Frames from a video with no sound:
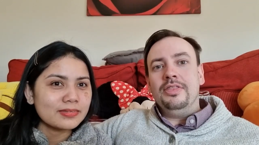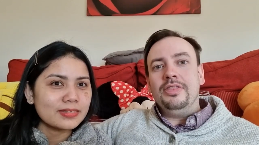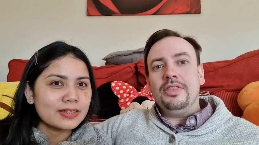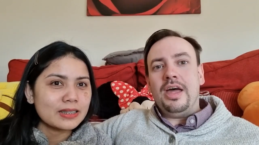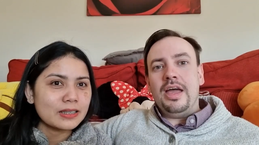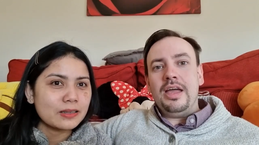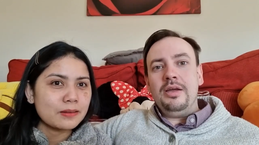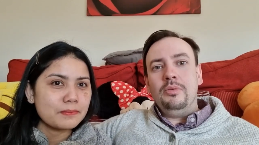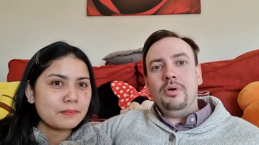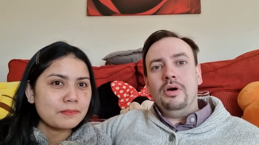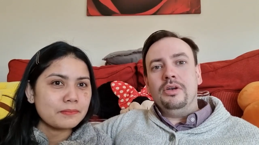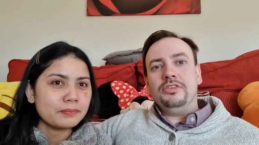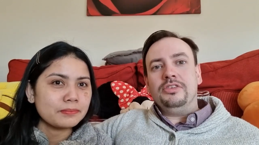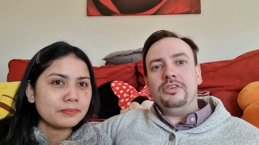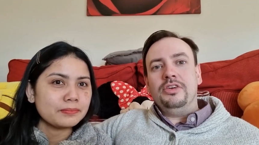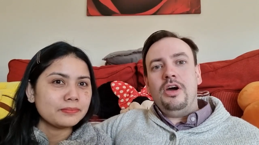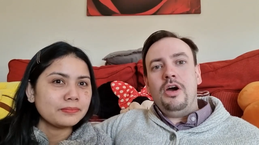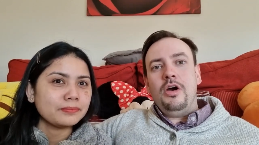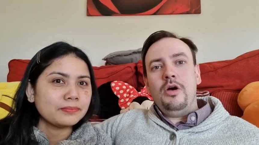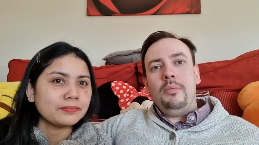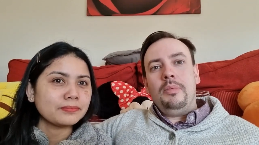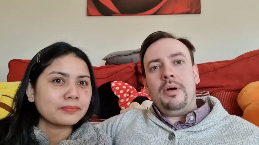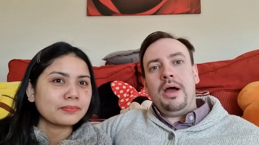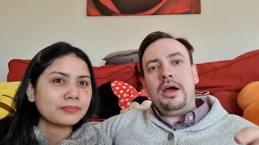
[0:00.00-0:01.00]
Speaker 1: They want to
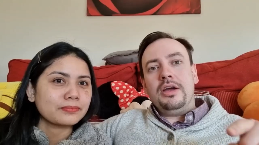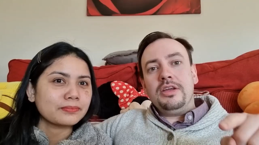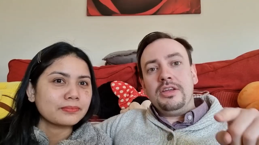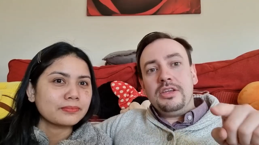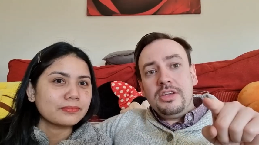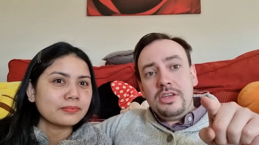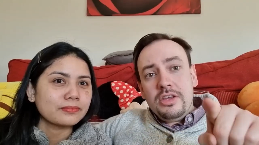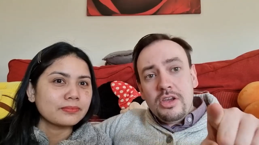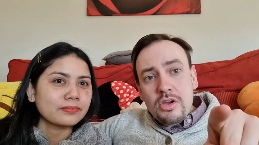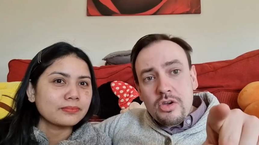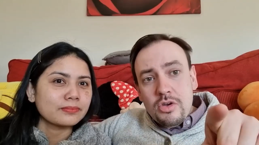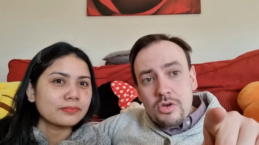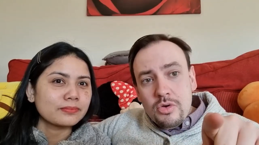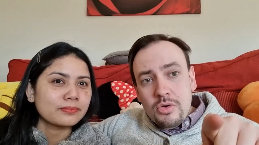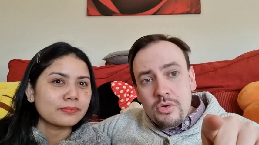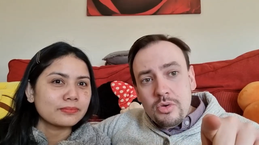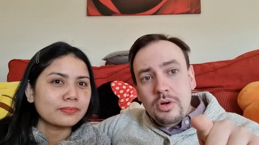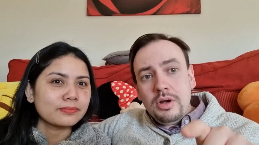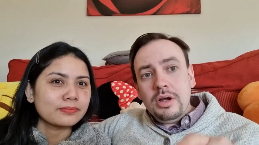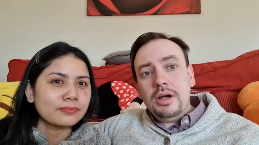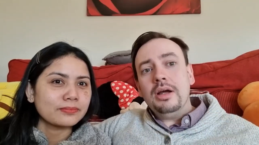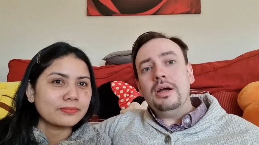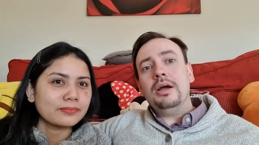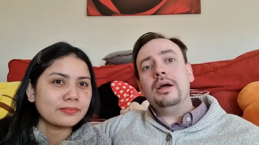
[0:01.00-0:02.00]
know about you
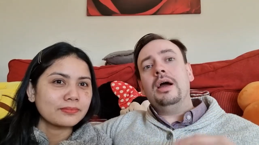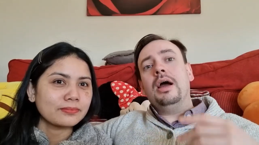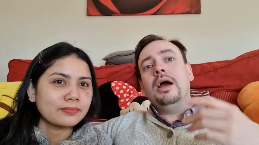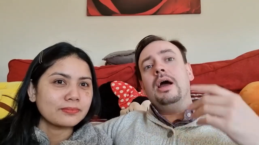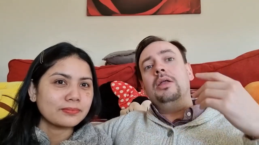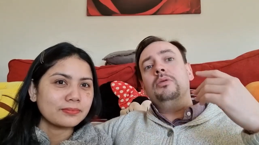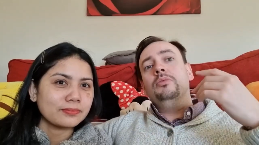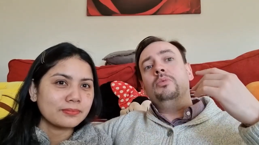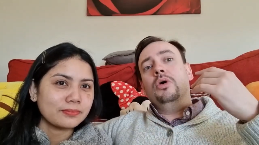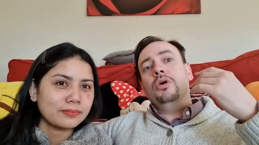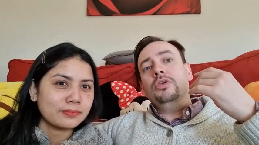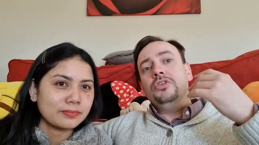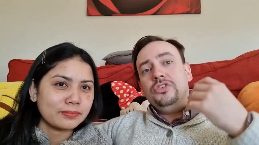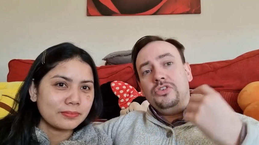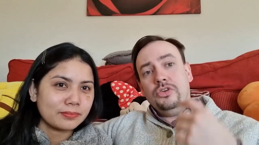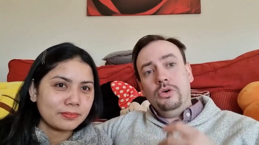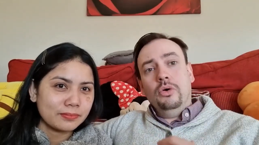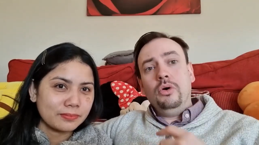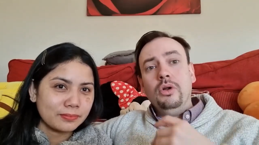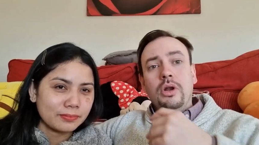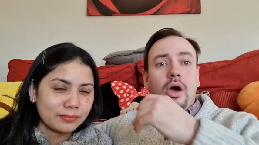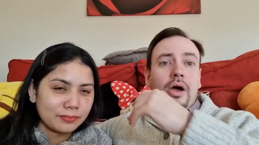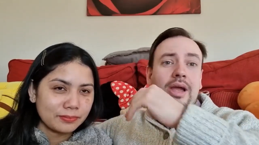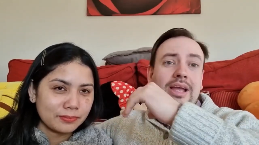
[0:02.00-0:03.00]
and what
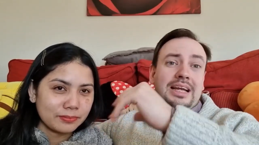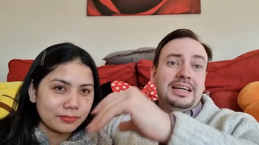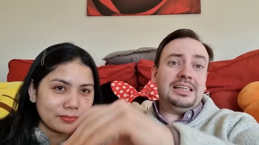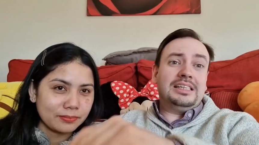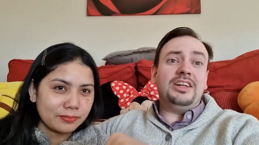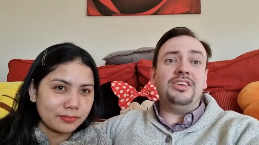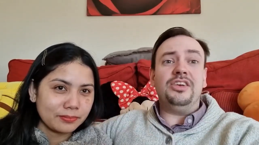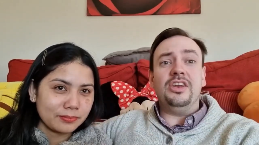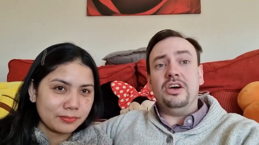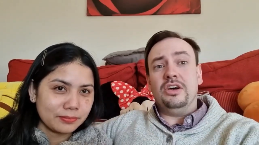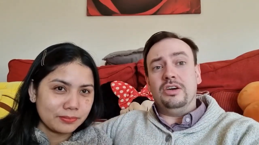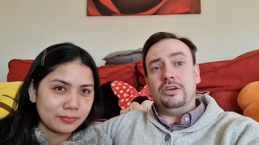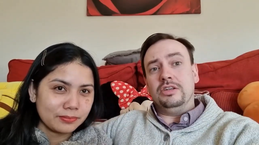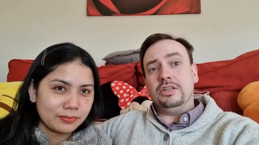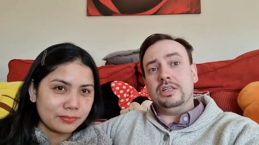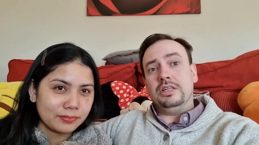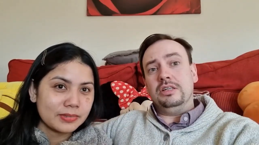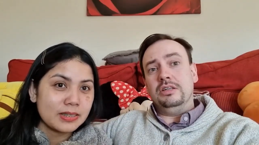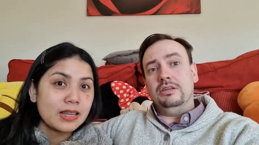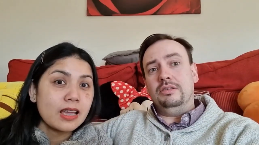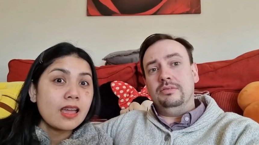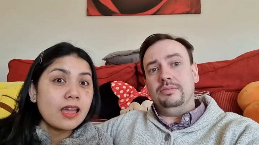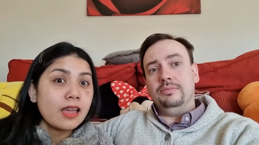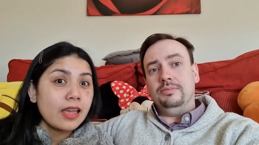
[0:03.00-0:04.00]
you're like as a nurse.
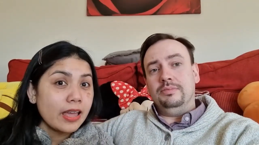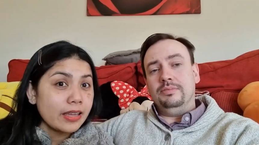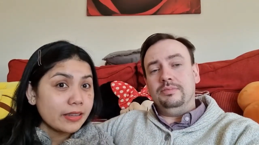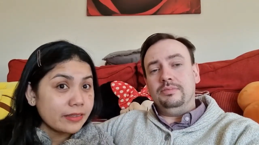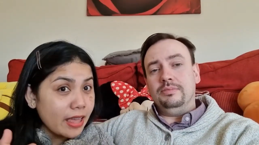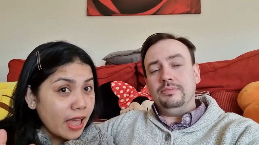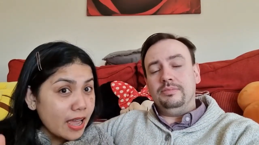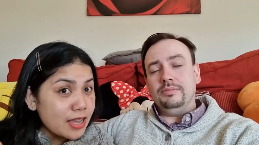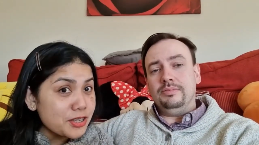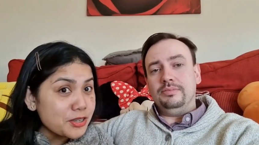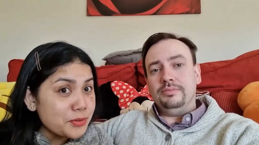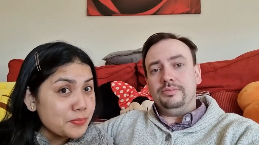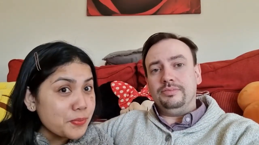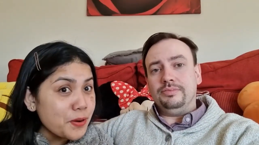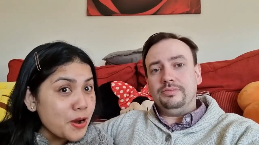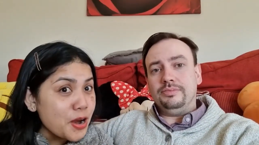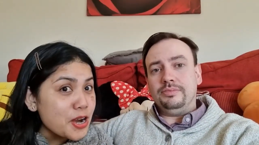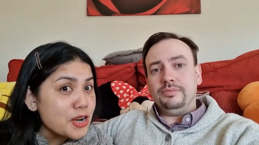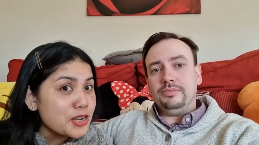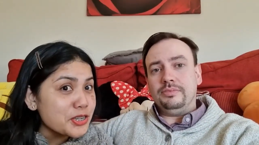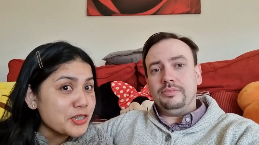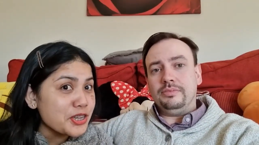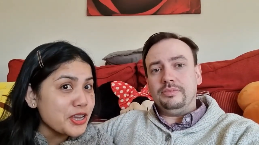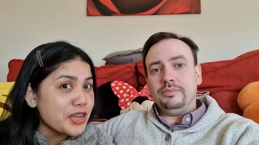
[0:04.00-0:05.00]
And as a
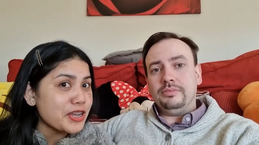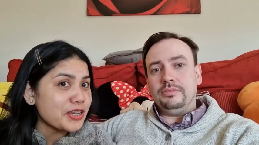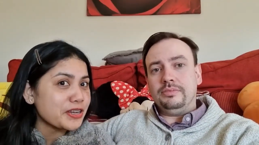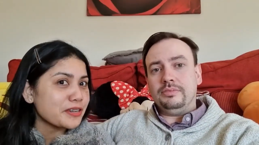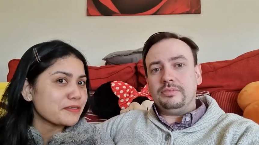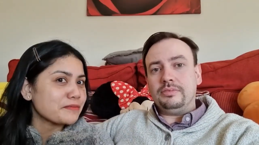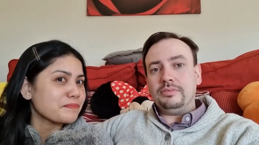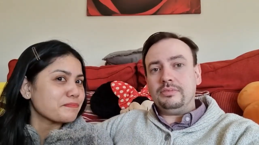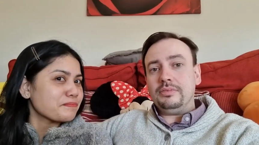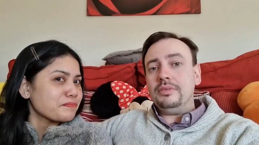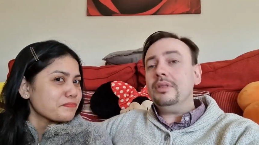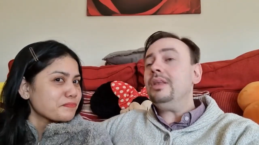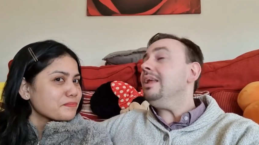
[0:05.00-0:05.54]
person.